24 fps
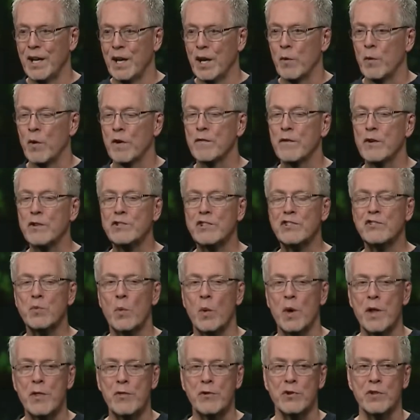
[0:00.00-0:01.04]
Well, verses
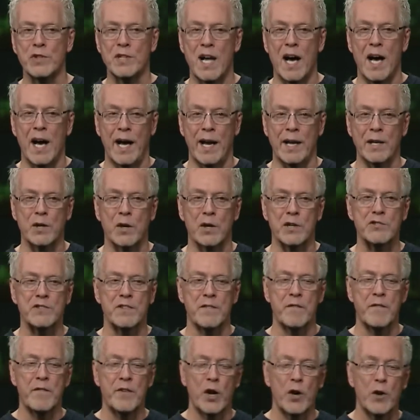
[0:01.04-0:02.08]
one through nine are
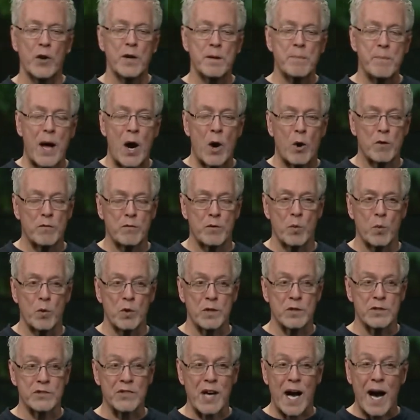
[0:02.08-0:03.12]
some very powerful
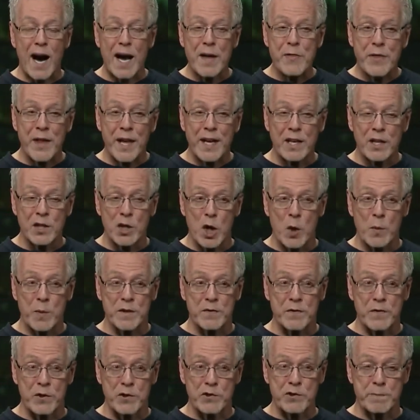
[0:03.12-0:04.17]
words. I think, along with
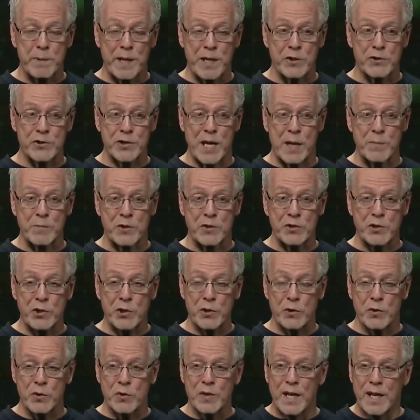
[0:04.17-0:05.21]
First Peter chapter
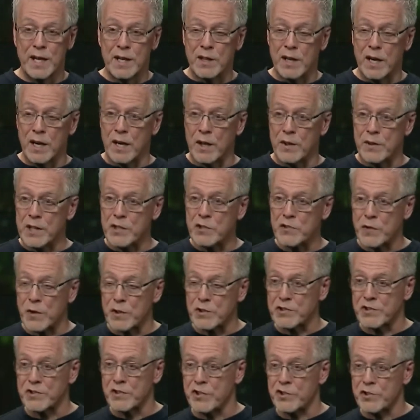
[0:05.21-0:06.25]
two, uh, these
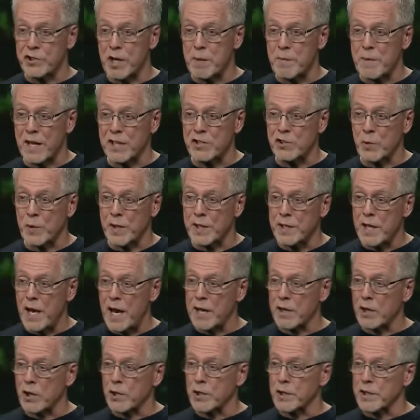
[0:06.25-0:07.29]
verses in Jeremiah
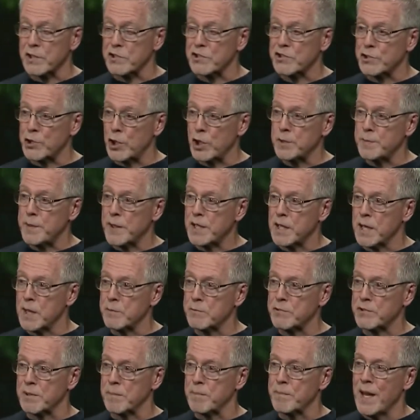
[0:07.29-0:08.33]
twenty-nine are going to start to become
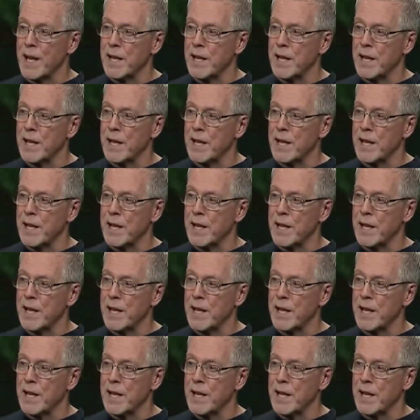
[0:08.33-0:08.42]
some